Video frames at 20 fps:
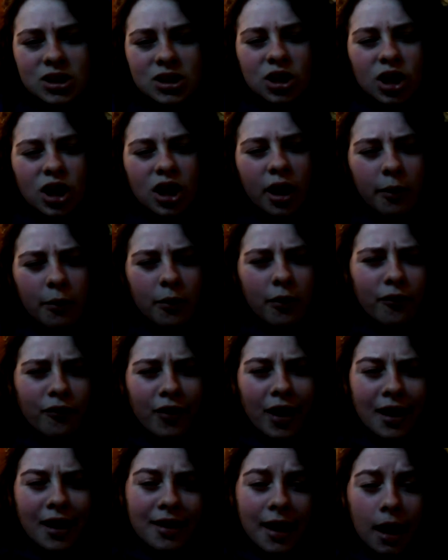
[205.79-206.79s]
we're
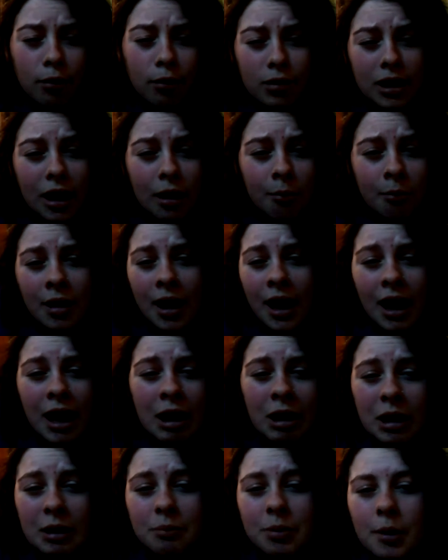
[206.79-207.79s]
finally able to get
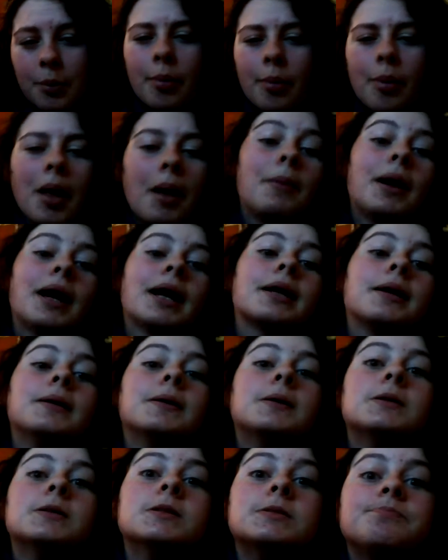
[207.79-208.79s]
married, blah, blah, blah. I'm like,